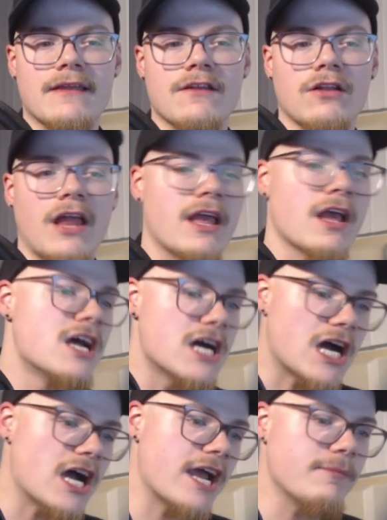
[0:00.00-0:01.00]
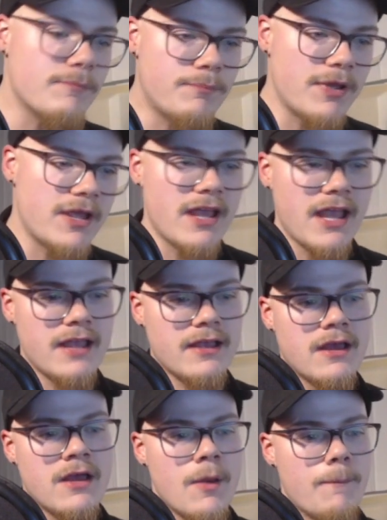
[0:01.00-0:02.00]
And they're like, I'm
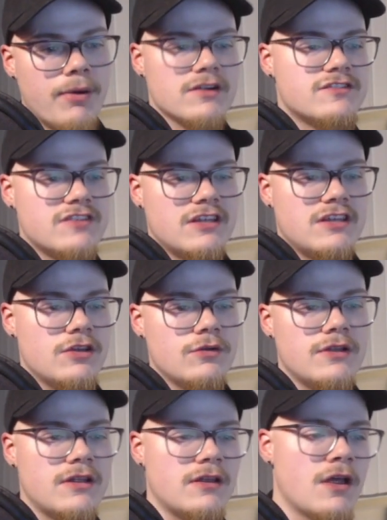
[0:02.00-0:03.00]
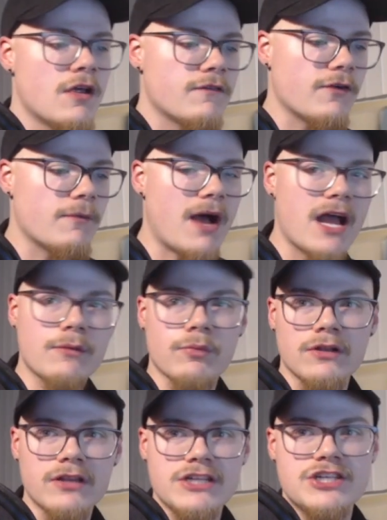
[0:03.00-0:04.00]
being persecuted for my
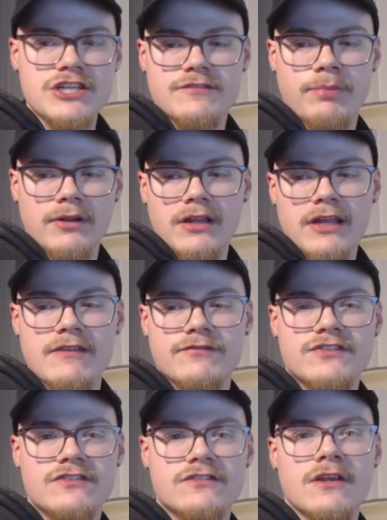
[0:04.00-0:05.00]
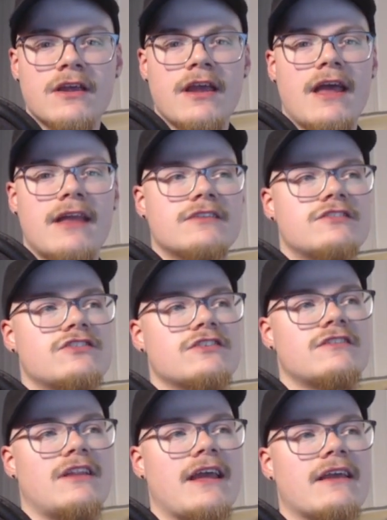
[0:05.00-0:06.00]
religious beliefs. And it's
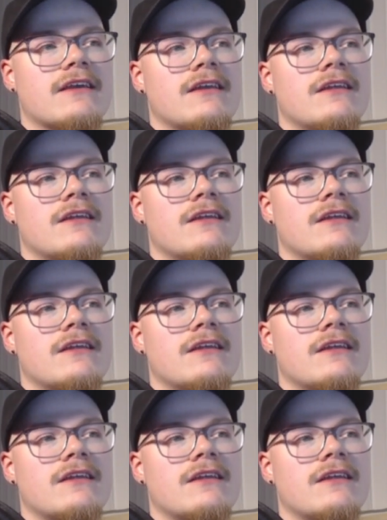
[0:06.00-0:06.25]
just like,